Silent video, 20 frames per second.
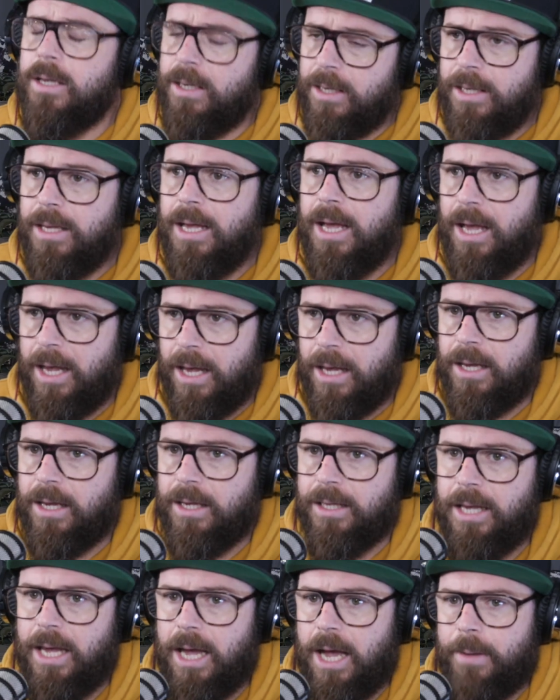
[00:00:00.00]
Yeah.
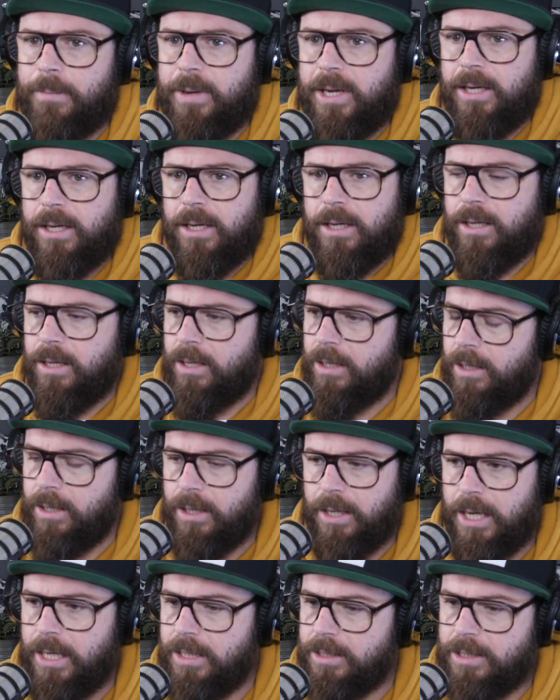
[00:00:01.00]
I mean,
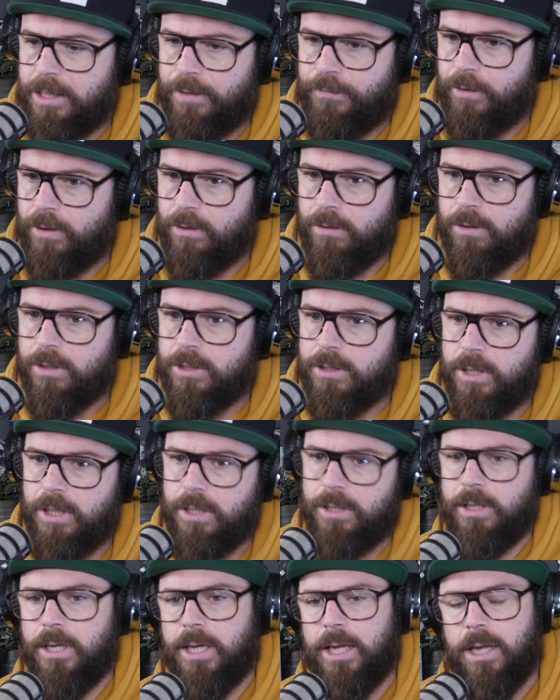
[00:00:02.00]
it's difficult because
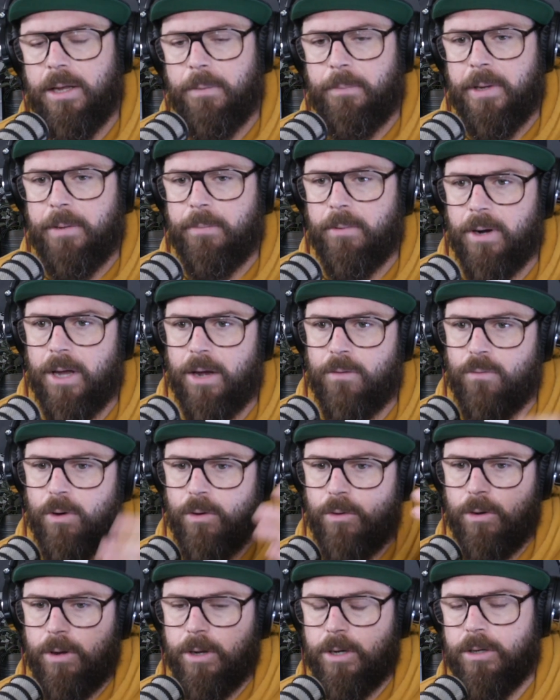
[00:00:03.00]
you hear people like
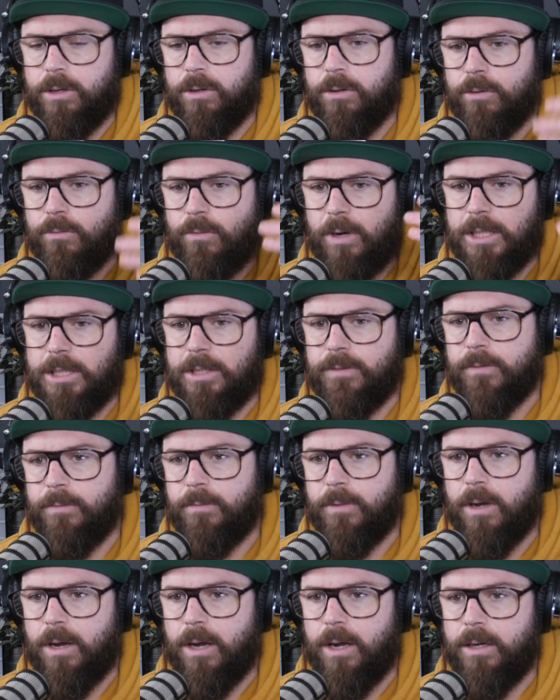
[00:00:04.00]
Rogan and all the rest of them
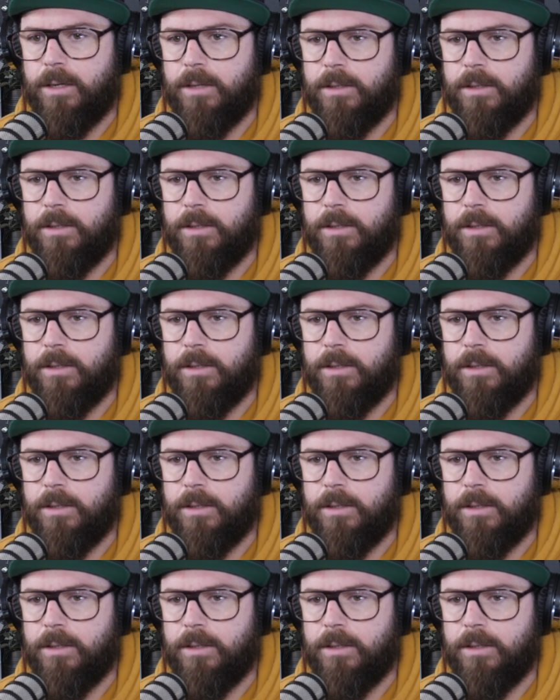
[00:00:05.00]
going,